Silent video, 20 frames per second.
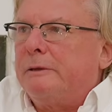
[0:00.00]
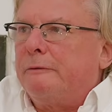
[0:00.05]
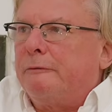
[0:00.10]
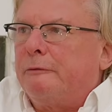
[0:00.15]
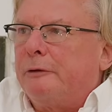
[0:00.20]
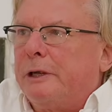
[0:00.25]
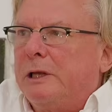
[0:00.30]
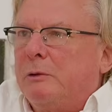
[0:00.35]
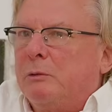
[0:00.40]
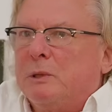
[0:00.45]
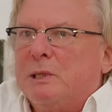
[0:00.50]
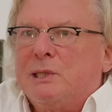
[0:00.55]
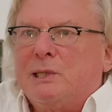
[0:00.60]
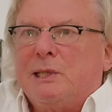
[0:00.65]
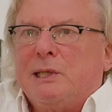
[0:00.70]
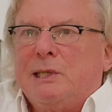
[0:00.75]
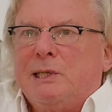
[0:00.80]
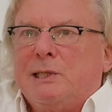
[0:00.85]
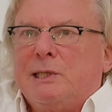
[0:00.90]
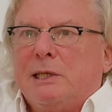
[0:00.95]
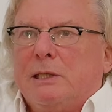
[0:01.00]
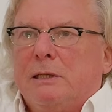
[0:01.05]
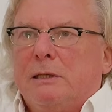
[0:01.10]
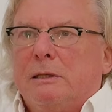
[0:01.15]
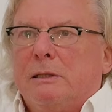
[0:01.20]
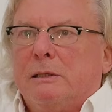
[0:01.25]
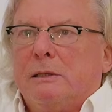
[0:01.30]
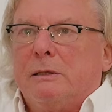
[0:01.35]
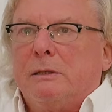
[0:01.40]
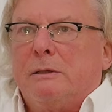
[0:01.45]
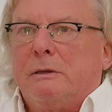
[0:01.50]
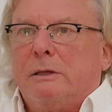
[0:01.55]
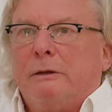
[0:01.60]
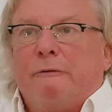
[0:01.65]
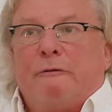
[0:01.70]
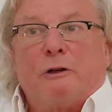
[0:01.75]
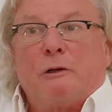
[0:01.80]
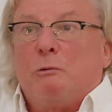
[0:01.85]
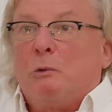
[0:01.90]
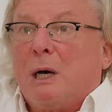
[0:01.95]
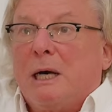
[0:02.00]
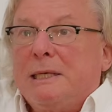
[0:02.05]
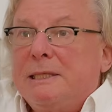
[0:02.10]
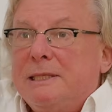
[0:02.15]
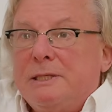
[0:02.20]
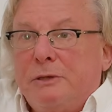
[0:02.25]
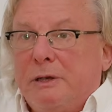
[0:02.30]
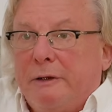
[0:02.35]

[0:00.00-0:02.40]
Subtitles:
frequencies in different wines.